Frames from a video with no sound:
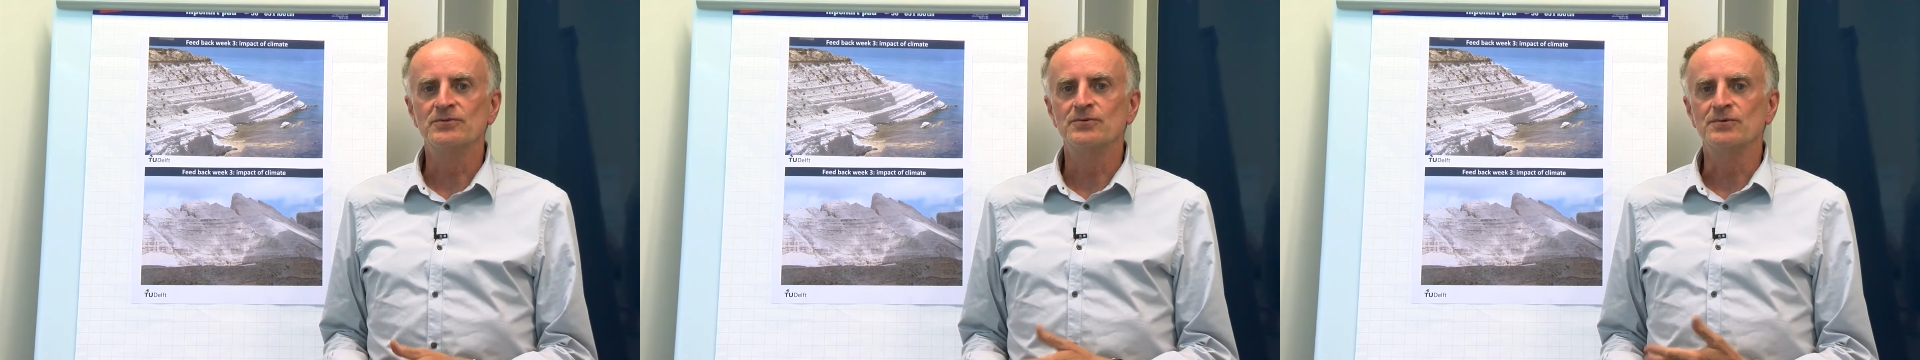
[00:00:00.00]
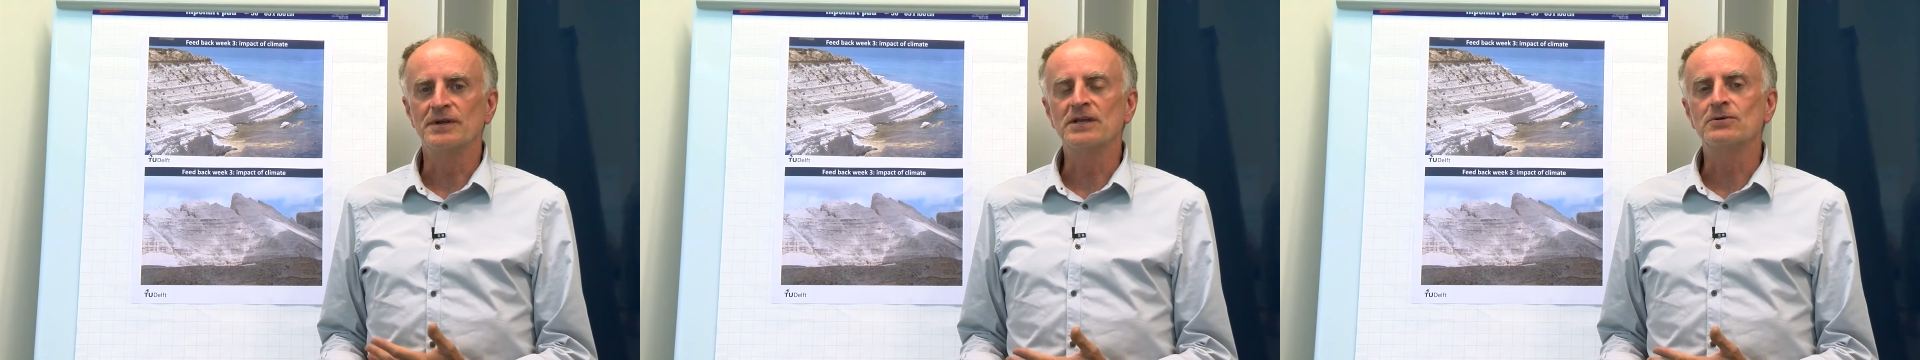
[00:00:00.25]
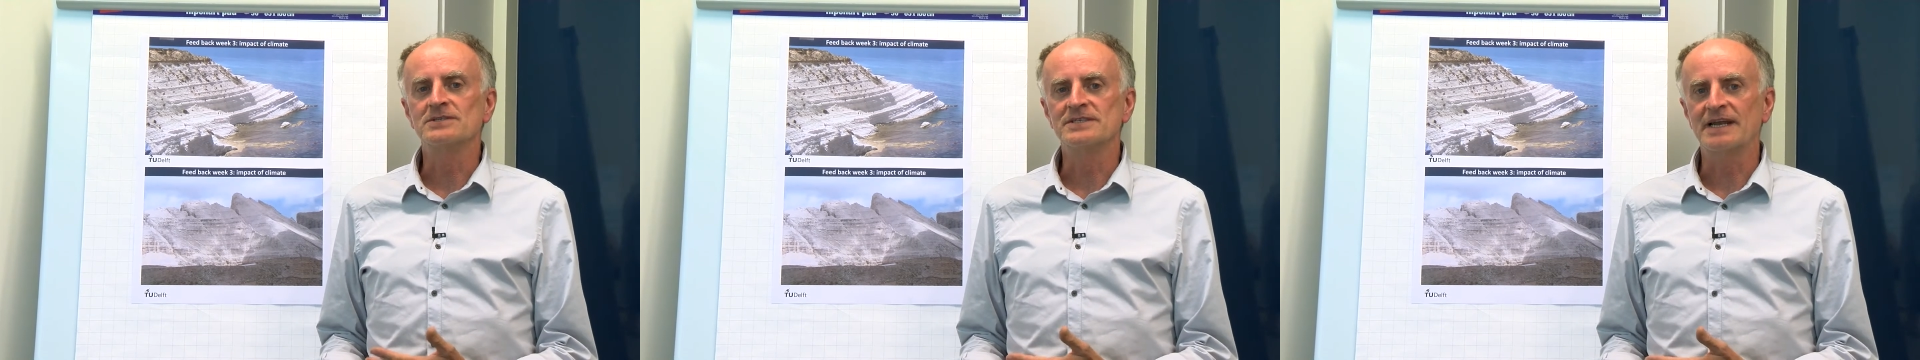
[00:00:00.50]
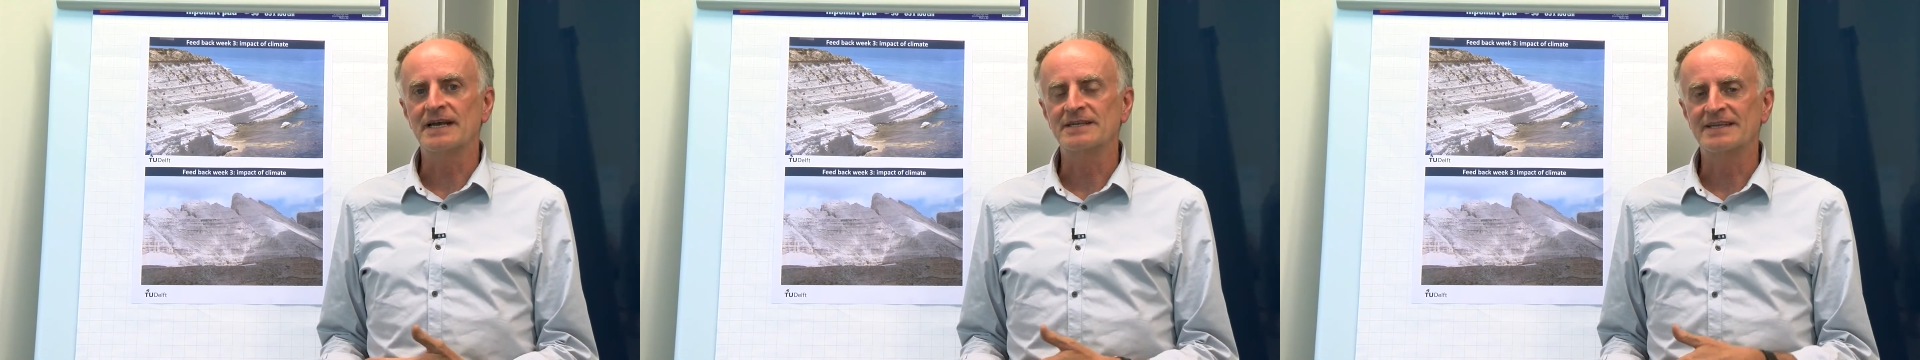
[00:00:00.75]
to
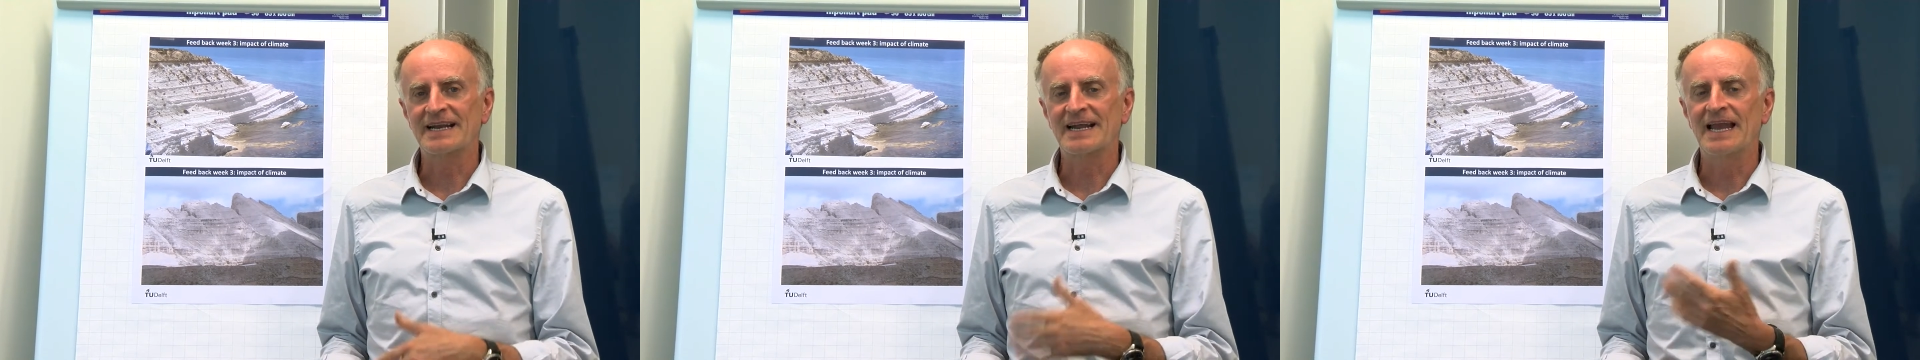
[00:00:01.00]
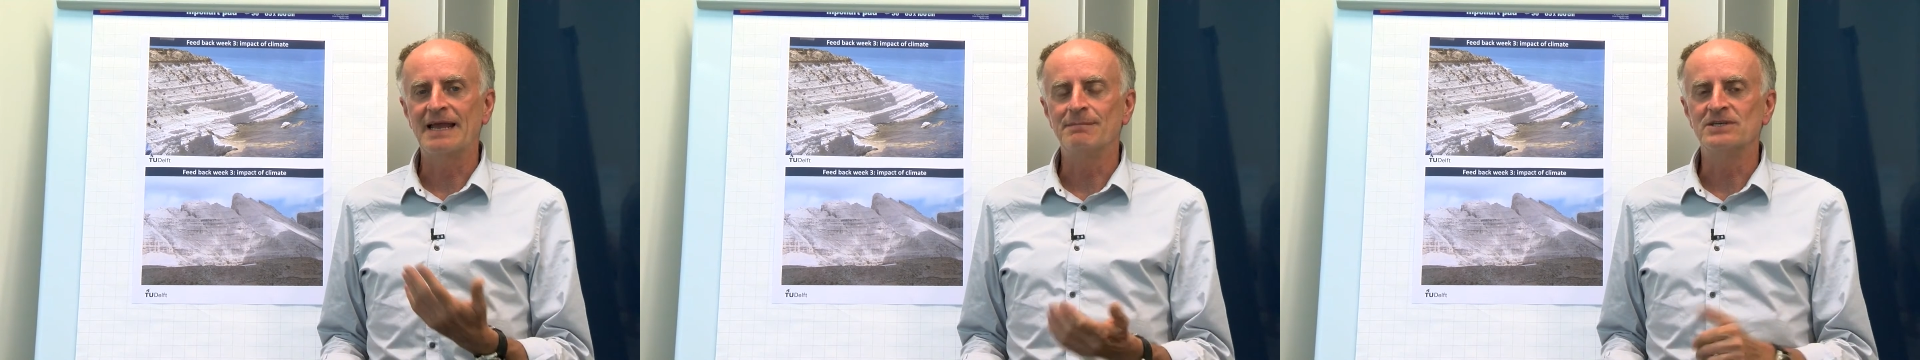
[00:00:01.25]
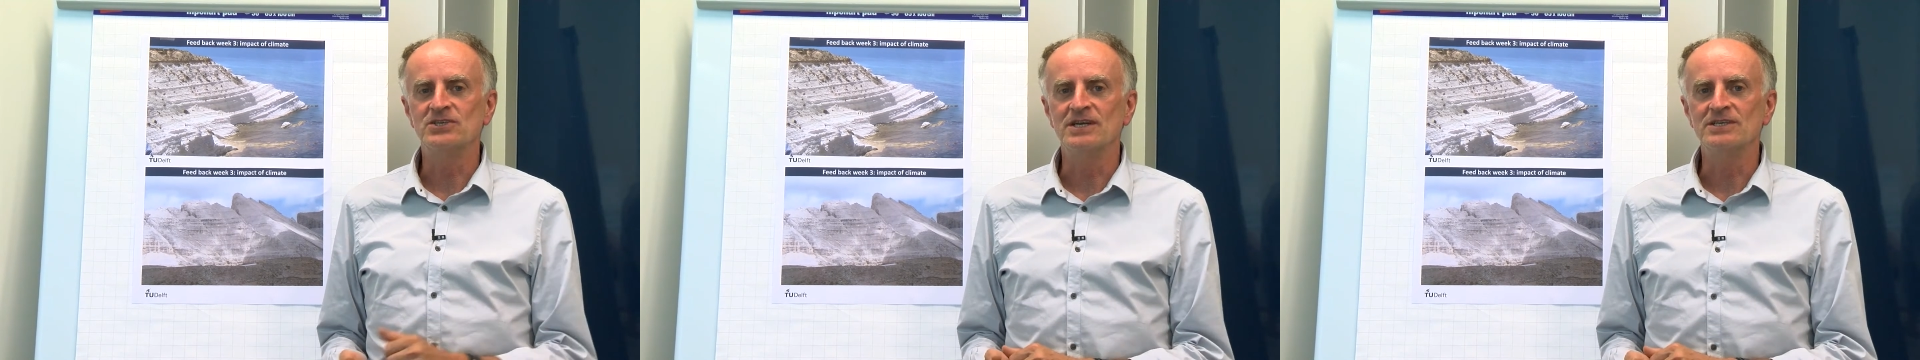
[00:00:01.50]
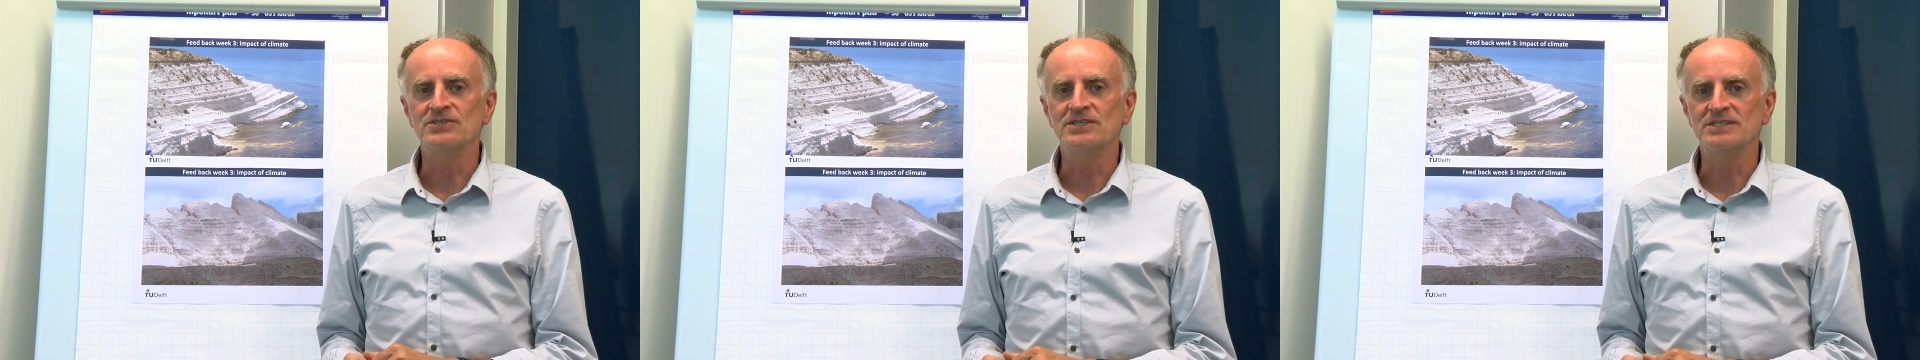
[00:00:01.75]
reconstruct climate
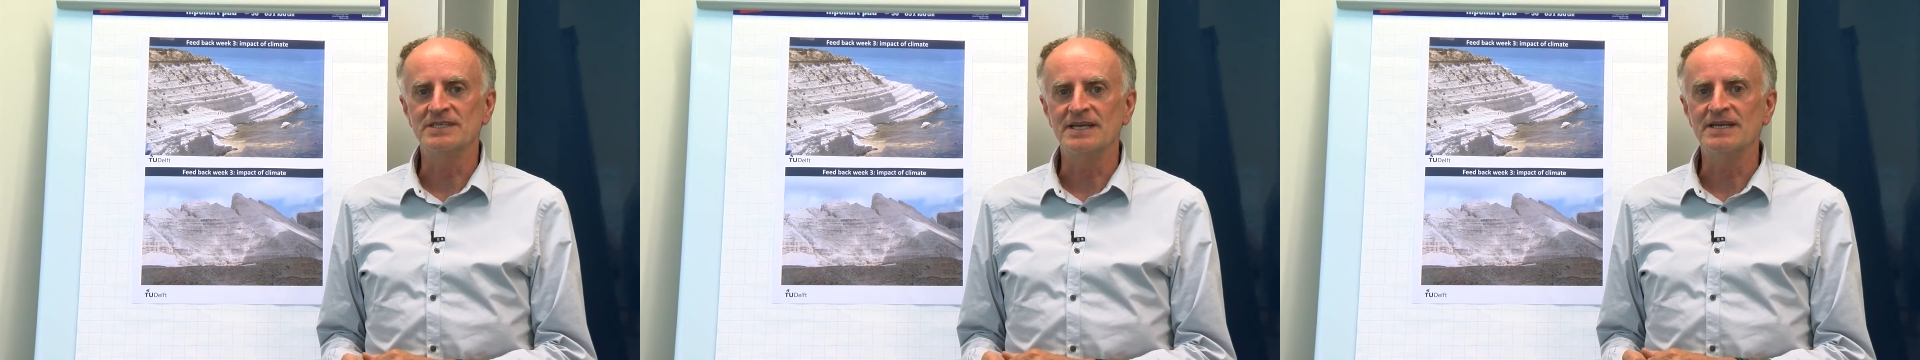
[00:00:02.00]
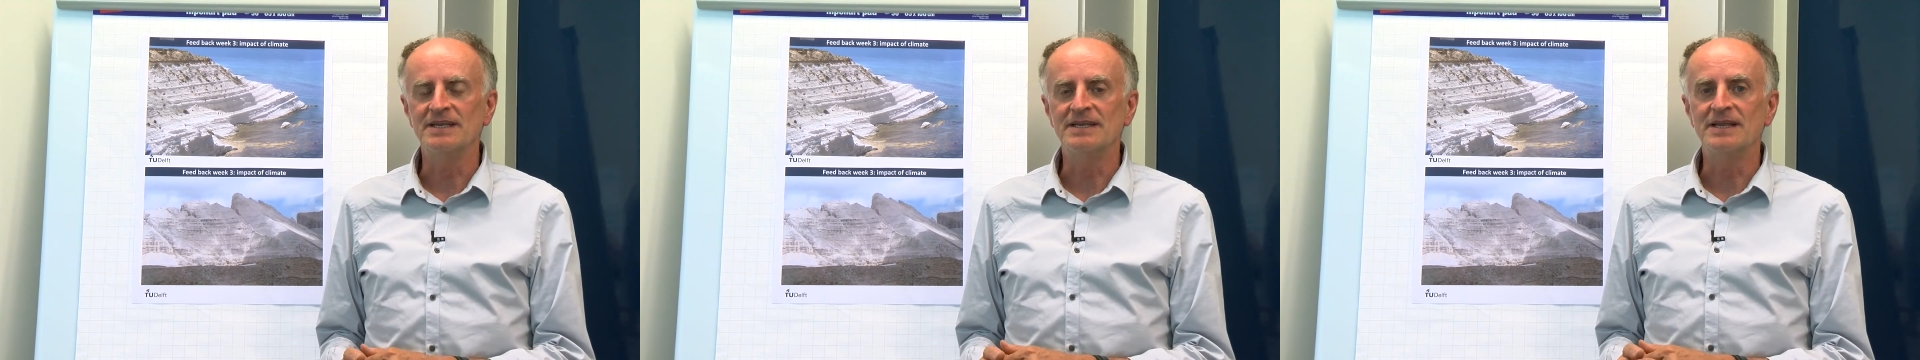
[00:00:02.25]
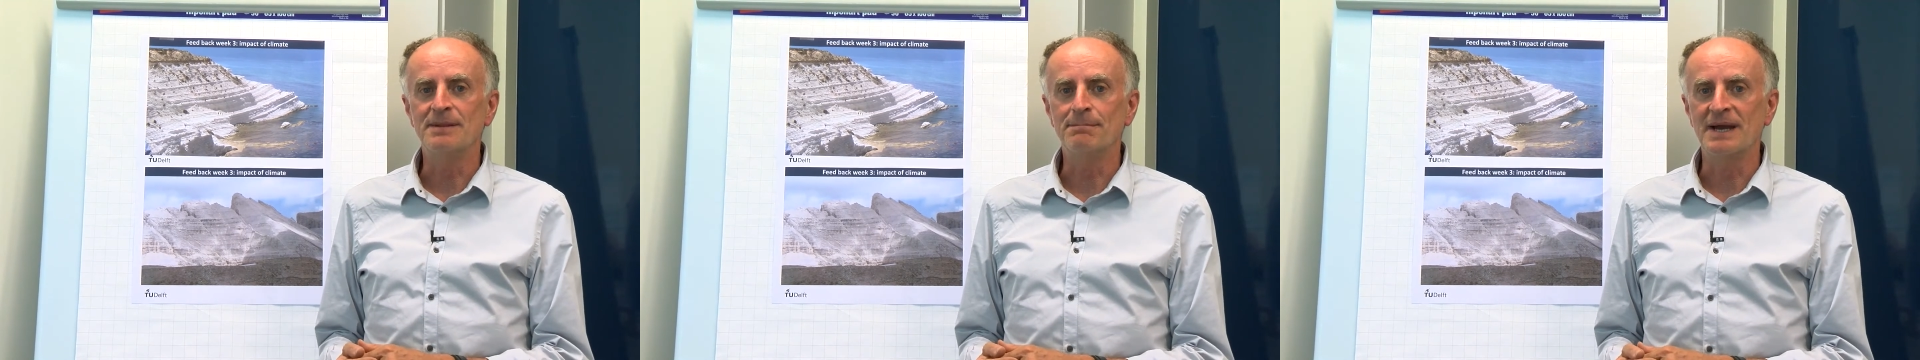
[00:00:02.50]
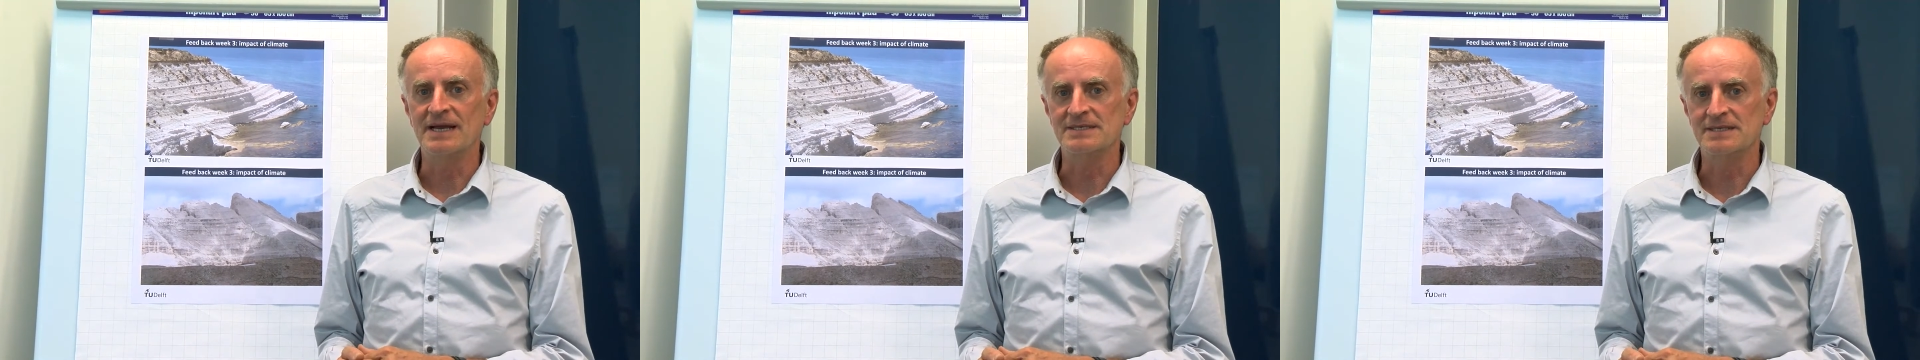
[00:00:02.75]
changes in the
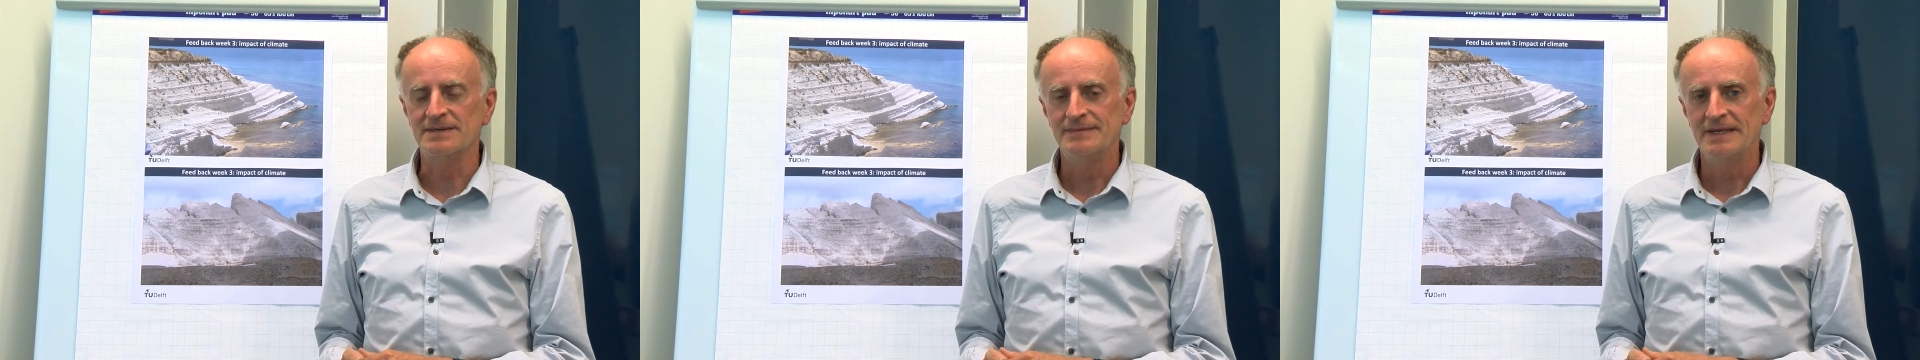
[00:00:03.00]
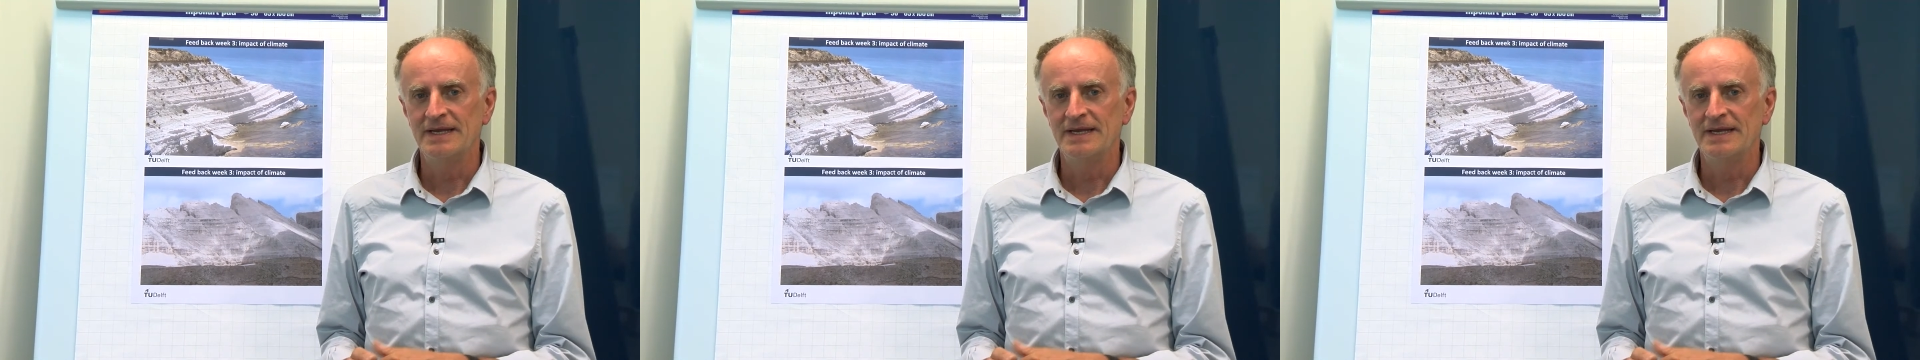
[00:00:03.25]
past.